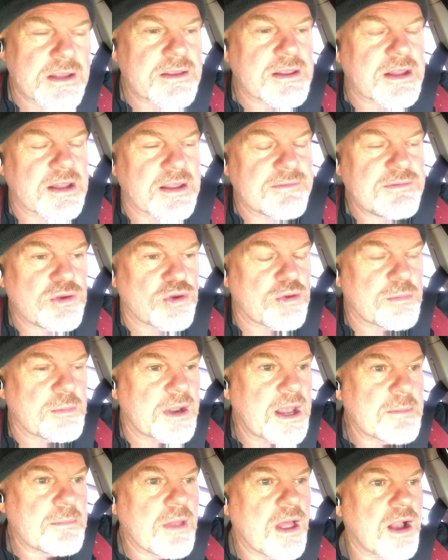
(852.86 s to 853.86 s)
in the living room on
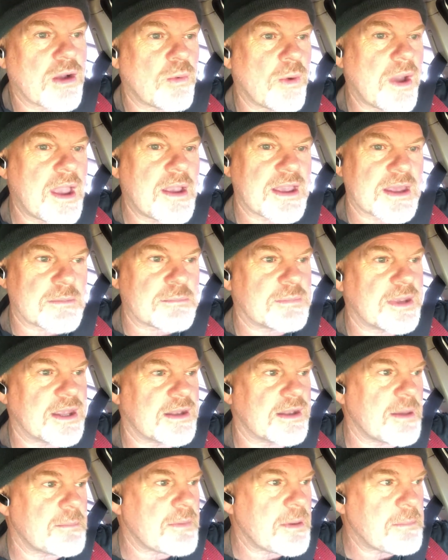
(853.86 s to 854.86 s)
Hemlock Way getting
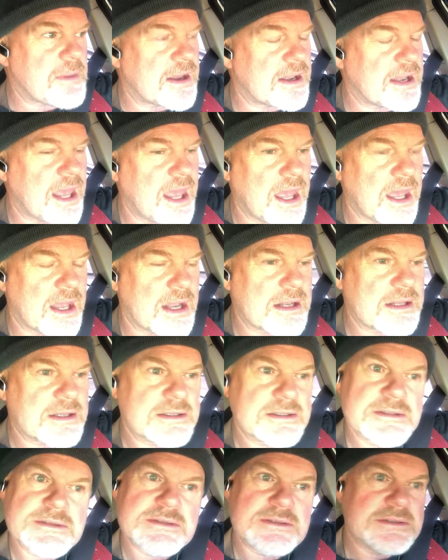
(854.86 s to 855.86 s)
beaten up by my dad.
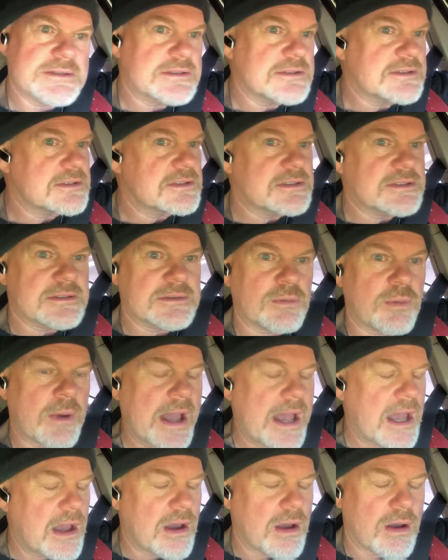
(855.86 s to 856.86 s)

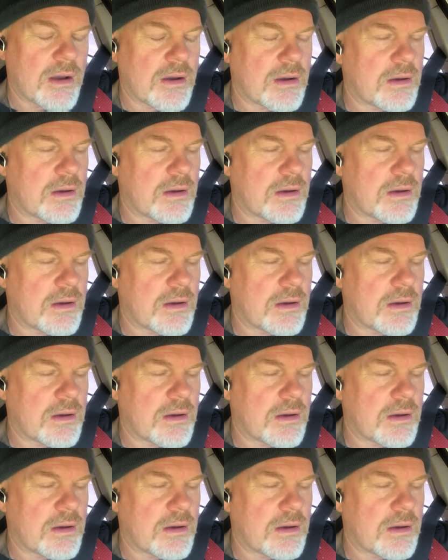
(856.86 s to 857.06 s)
Wow.